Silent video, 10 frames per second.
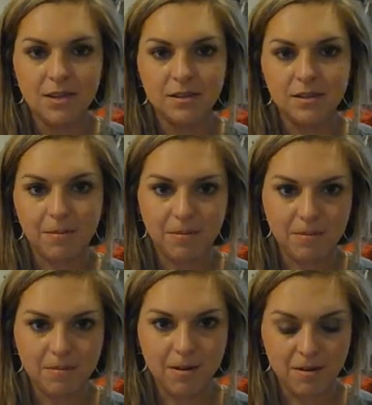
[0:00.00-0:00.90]
Some of
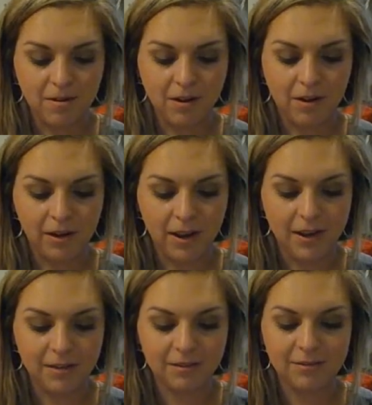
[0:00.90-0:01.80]
them are
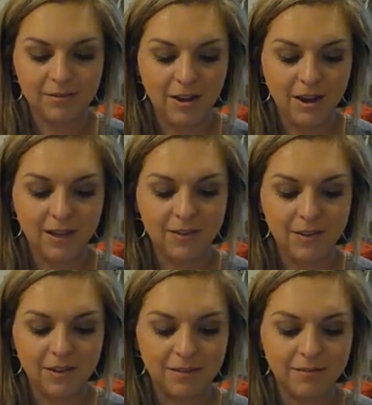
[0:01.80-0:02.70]
like not
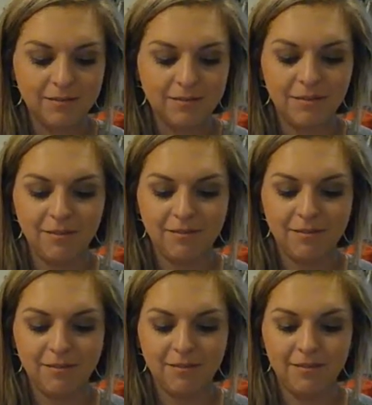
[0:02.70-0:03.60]
even
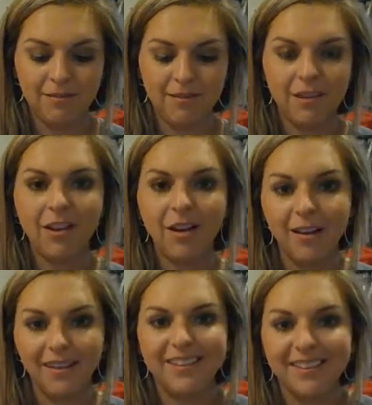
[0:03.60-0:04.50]
cut.
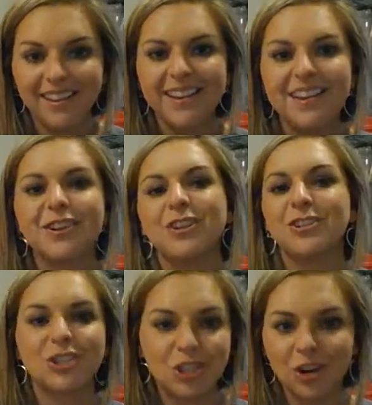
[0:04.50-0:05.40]
So I
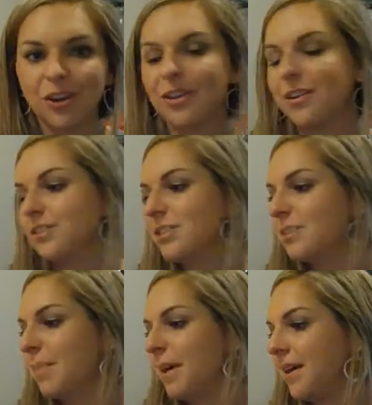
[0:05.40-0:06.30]
just chunk those.
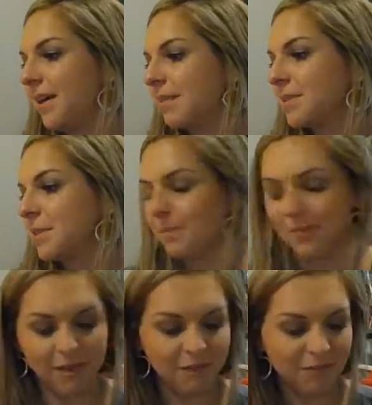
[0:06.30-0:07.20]
But
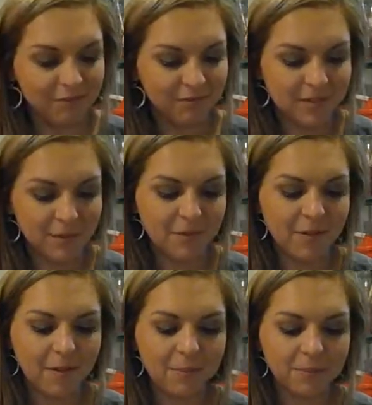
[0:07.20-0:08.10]
if some of
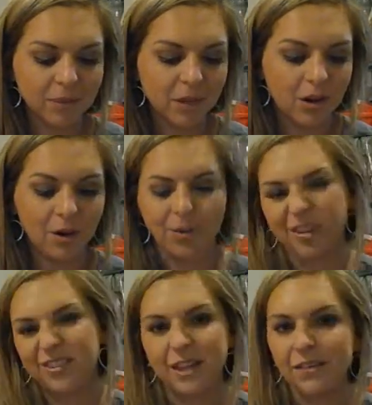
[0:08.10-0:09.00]
them are worth
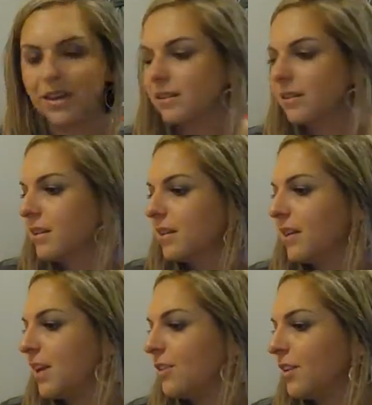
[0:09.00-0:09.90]
saving,
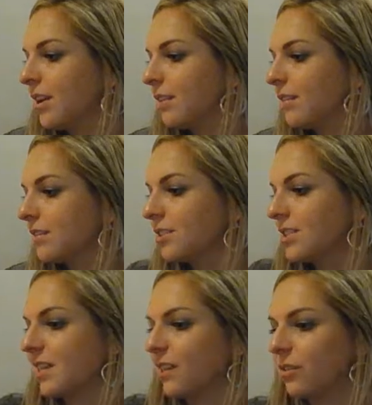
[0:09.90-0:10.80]
and you can
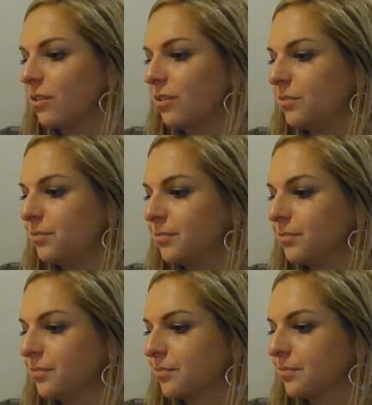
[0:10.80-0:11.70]
just get a little
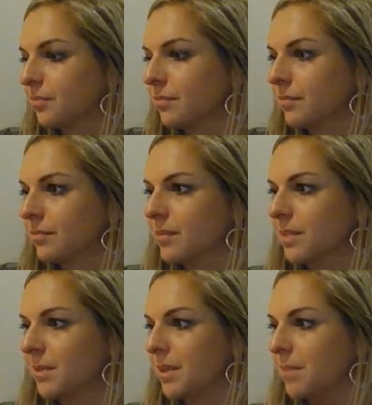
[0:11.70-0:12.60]

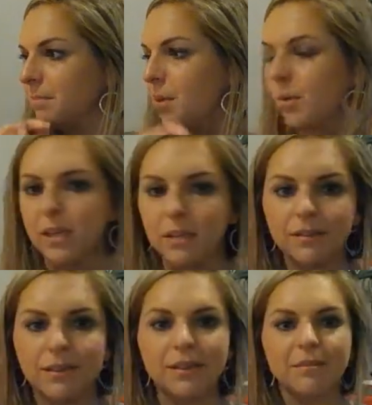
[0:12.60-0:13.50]
something pokey
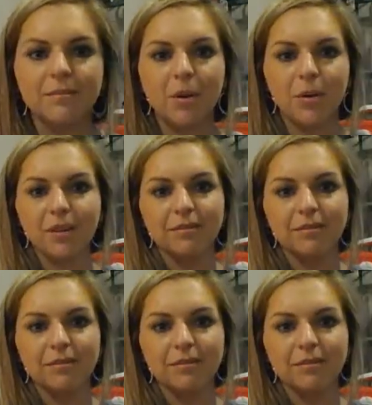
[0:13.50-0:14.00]
and poke it.